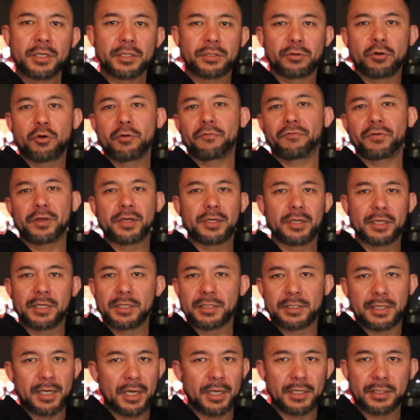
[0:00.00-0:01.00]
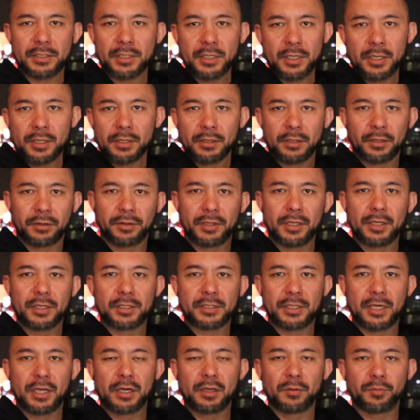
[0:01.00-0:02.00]
So hopefully in these days the thing
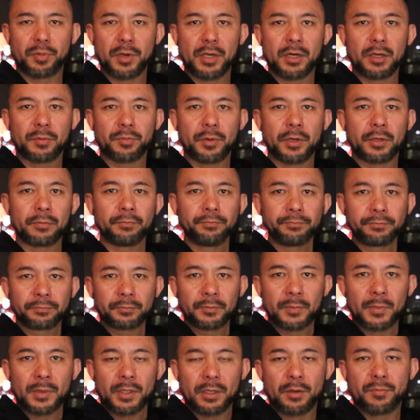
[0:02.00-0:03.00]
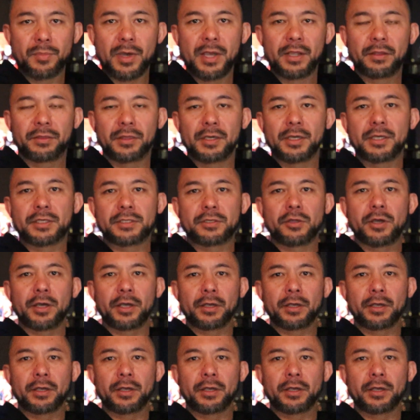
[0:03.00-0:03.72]
is getting better. But the main thing